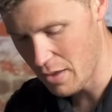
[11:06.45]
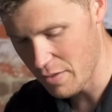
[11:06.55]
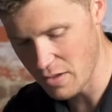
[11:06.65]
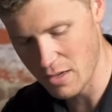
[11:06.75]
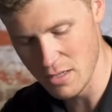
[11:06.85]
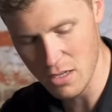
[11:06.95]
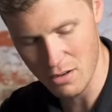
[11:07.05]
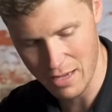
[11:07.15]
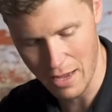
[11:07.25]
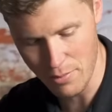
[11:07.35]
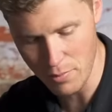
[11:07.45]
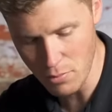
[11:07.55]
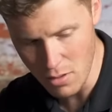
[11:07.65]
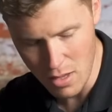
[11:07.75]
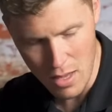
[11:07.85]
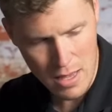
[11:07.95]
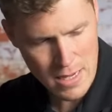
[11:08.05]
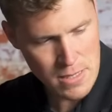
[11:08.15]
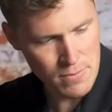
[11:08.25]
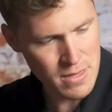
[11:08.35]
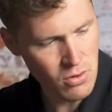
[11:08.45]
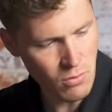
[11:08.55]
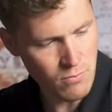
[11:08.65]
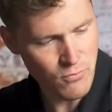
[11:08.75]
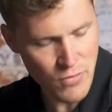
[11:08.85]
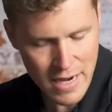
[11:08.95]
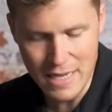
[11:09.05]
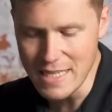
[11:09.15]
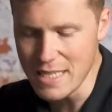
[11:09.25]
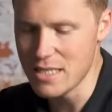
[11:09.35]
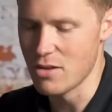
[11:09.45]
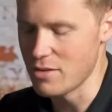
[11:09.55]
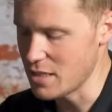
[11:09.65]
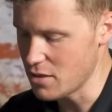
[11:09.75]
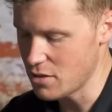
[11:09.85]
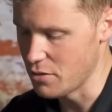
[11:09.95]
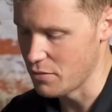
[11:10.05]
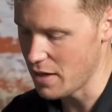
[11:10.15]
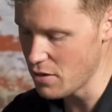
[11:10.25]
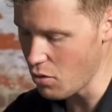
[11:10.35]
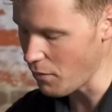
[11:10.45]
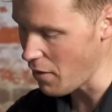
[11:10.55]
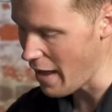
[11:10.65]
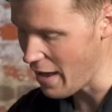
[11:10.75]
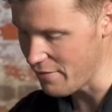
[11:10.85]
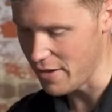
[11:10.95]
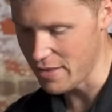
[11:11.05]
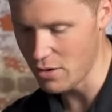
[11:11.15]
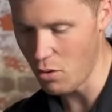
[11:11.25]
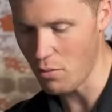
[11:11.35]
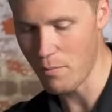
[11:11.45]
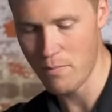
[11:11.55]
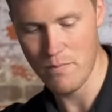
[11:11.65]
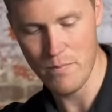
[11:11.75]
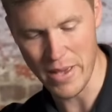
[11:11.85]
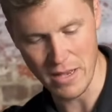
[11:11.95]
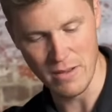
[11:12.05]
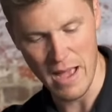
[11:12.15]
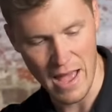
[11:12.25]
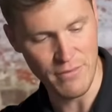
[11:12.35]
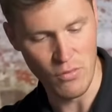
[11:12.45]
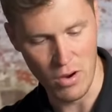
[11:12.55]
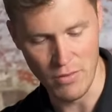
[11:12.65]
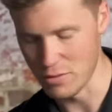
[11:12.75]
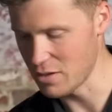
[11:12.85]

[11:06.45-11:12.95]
The guns are capable, but they're not really designed to. They're not heavy, they're not big, heavy rifles.